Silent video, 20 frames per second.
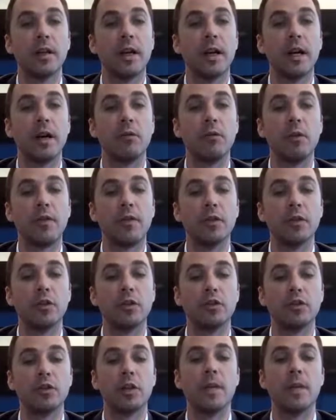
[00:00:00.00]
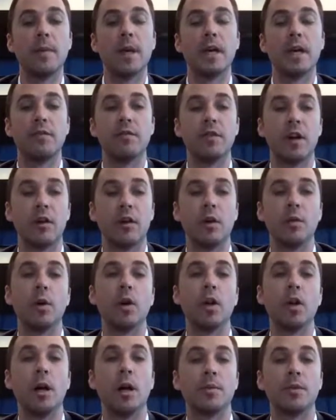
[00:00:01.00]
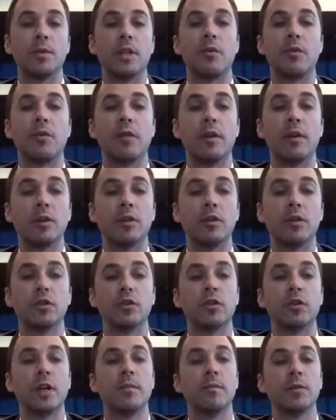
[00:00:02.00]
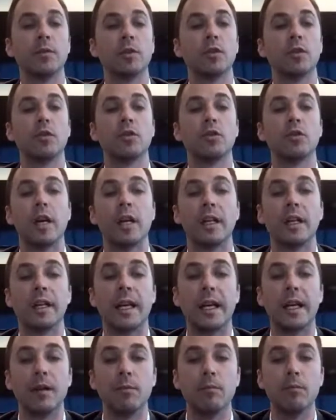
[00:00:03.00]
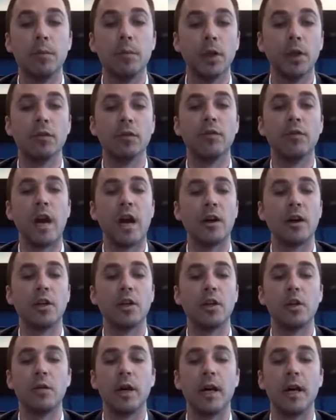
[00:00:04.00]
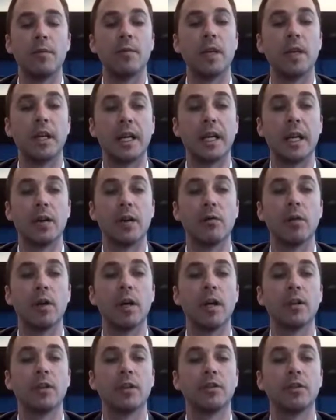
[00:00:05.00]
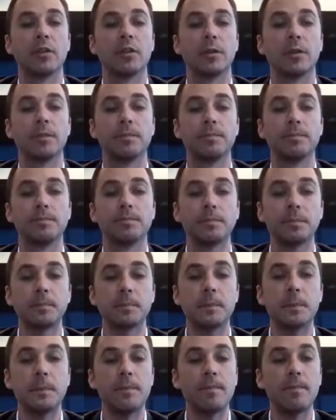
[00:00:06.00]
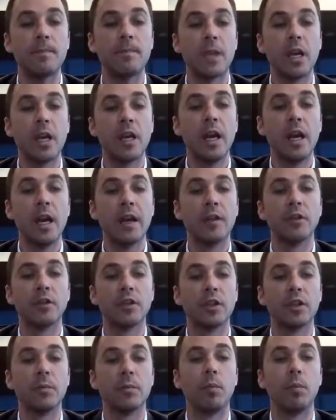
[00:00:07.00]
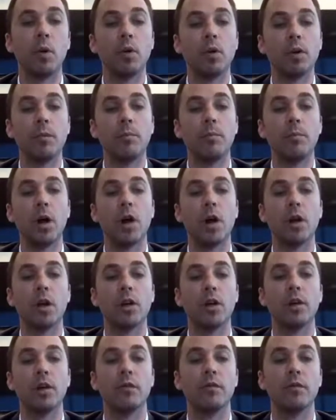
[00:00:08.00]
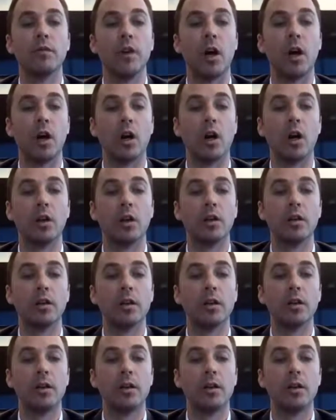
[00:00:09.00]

revenue stream and a variable upside revenue stream. So trying to, again, build value and mitigate risk. And there's an important part of our